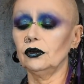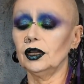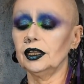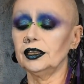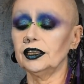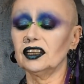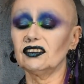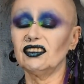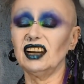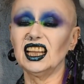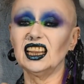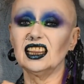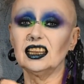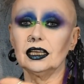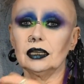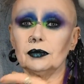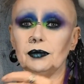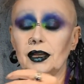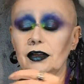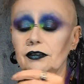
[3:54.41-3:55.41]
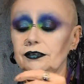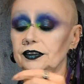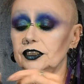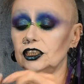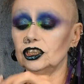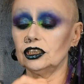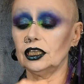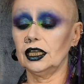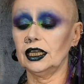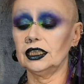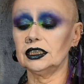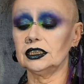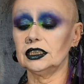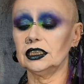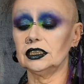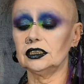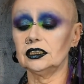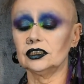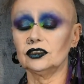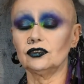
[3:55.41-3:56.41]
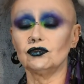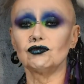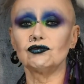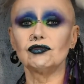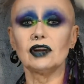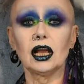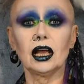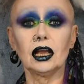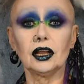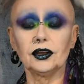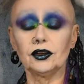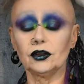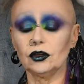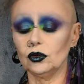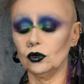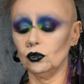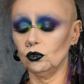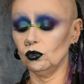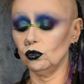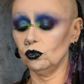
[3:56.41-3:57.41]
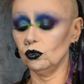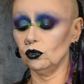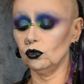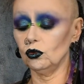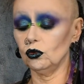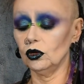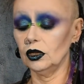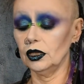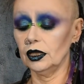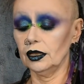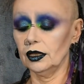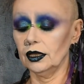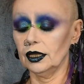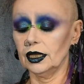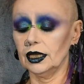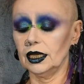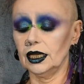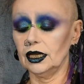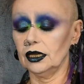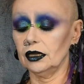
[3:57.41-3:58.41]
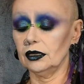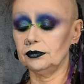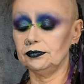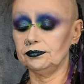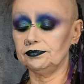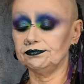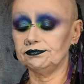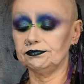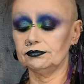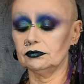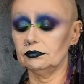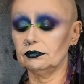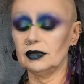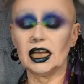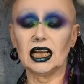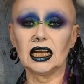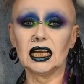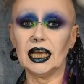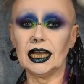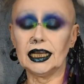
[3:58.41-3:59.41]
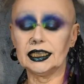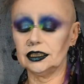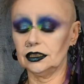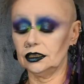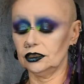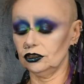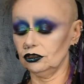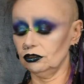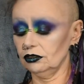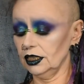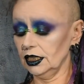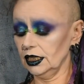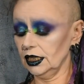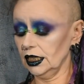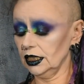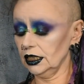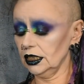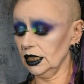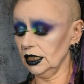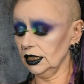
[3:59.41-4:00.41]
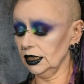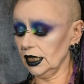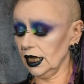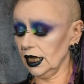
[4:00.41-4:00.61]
And the great thing about fishnet is it doesn't run or make ladders or anything like